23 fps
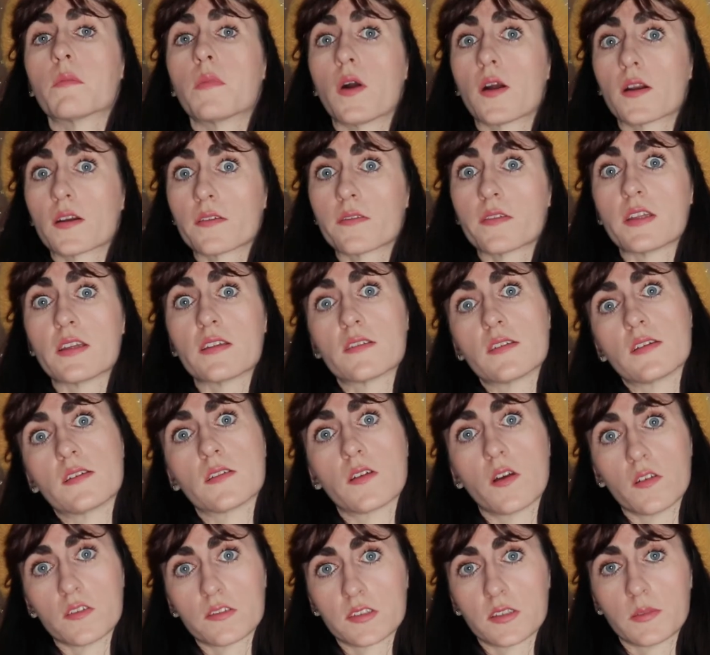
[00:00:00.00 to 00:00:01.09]
Part of this is
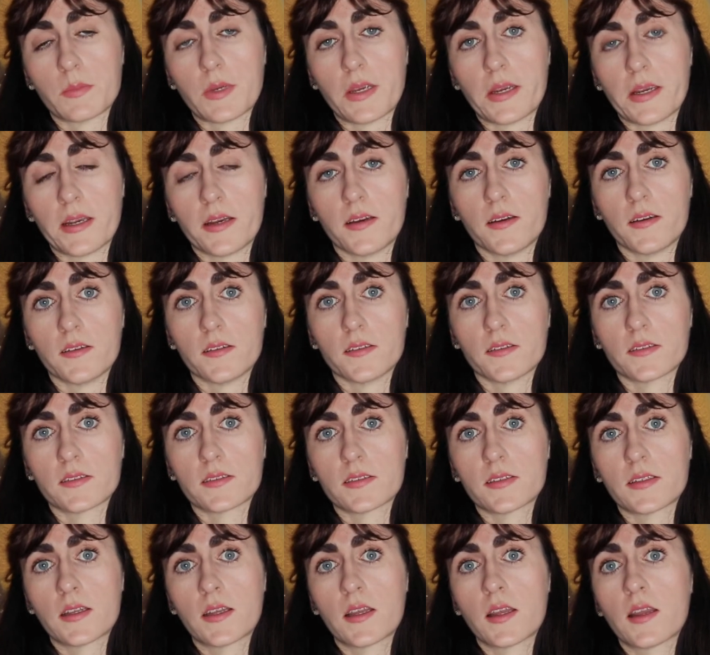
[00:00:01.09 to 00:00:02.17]
also
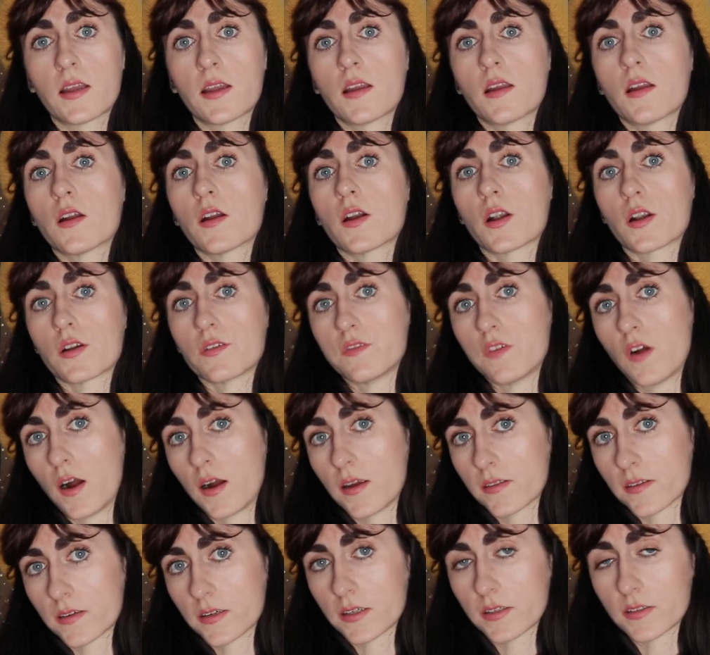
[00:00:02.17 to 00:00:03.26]
because her
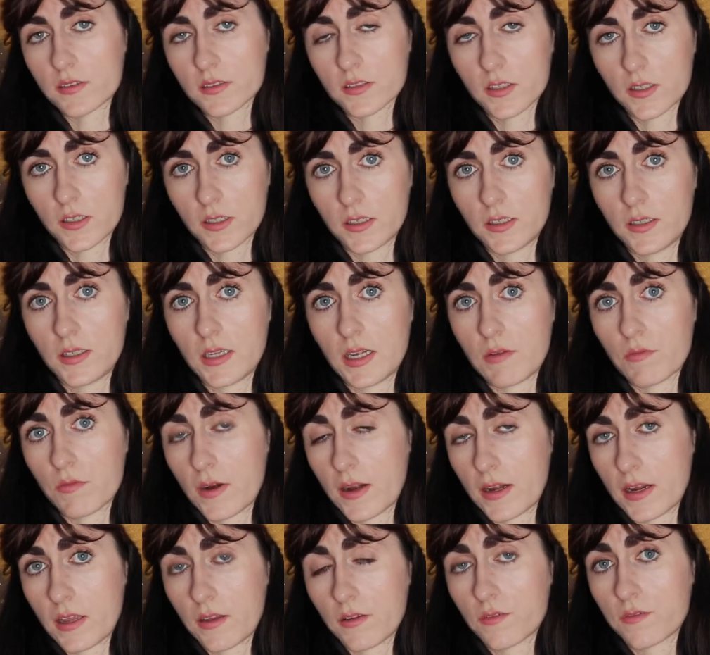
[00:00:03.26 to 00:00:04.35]
father is currently
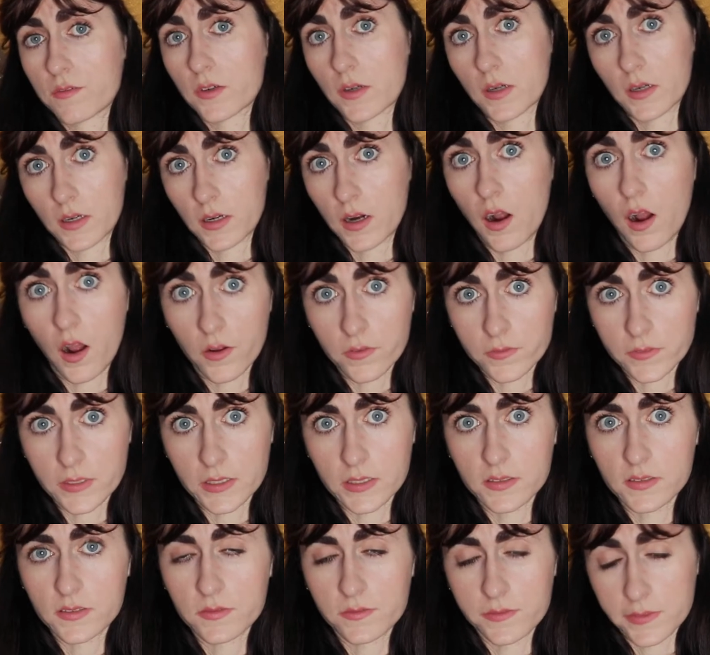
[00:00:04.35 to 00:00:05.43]
running for
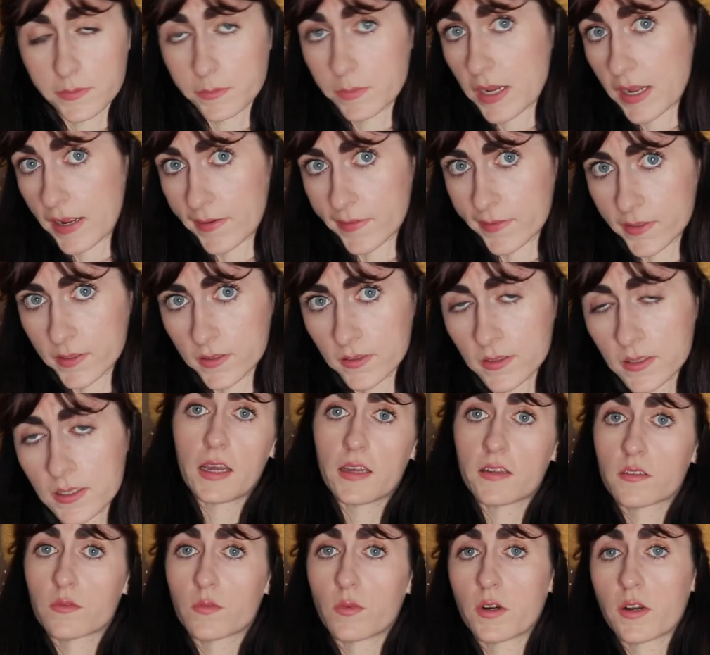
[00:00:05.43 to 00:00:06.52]
office for mayor.
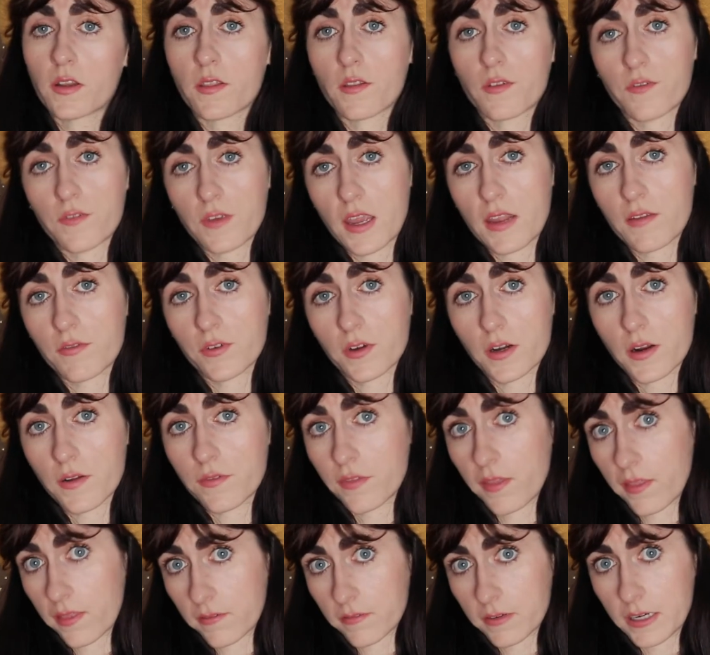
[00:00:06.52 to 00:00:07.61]
As one of the favorite of
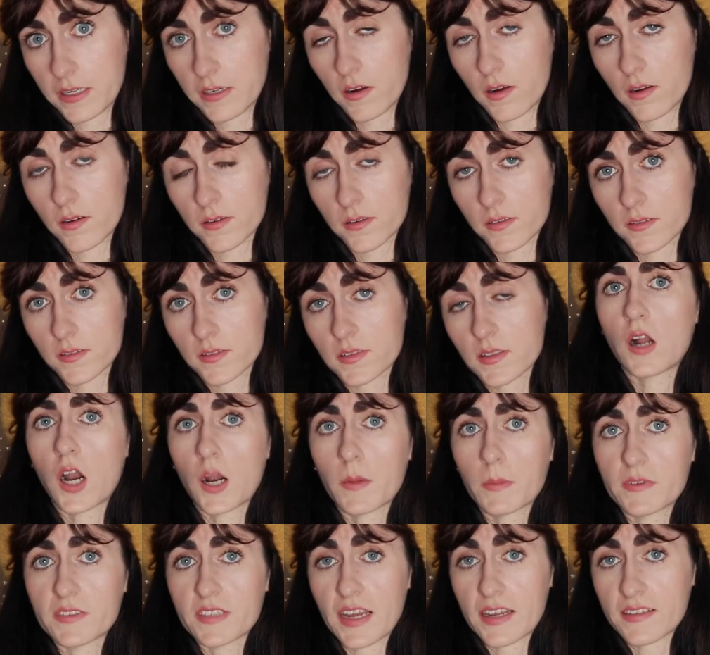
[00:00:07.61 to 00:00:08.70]
the three daughters,
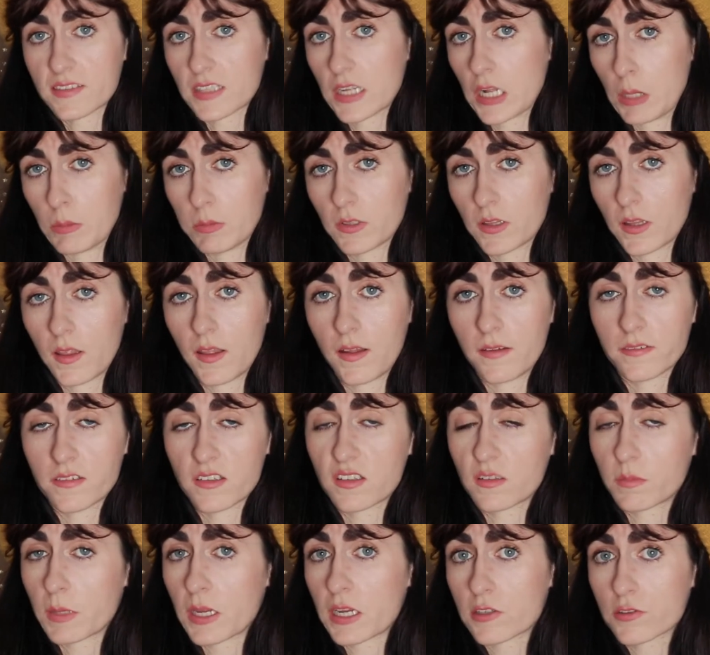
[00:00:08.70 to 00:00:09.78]
Harper's asked to help with a lot of the
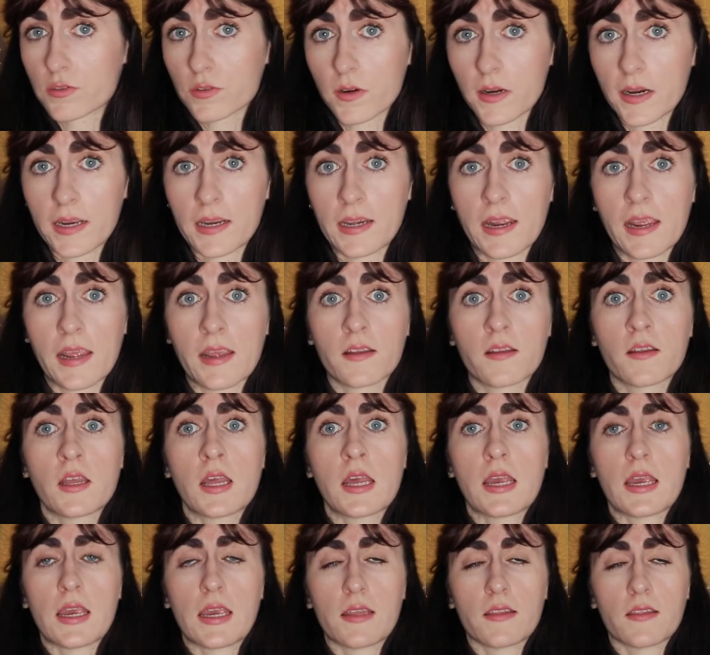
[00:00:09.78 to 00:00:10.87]
speech writing
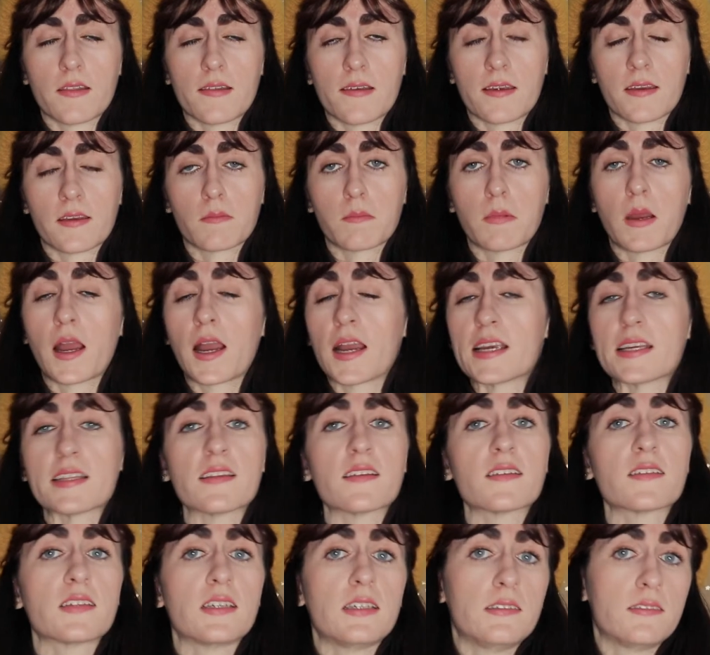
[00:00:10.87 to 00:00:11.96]
and like behind
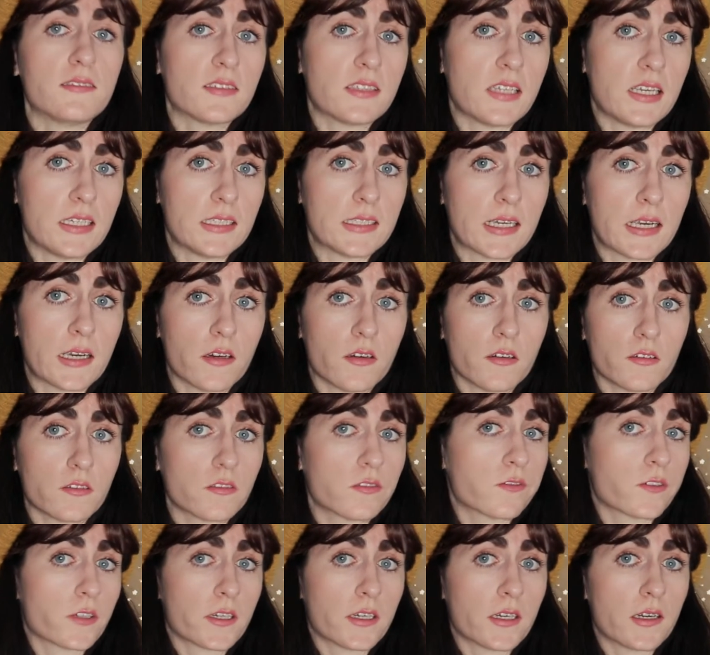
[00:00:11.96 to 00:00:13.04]
the scenes details
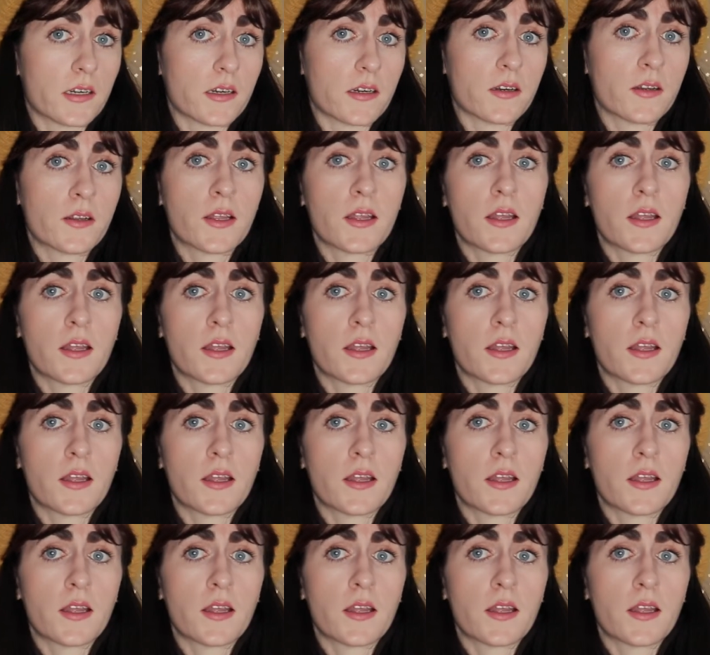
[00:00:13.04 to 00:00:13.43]
for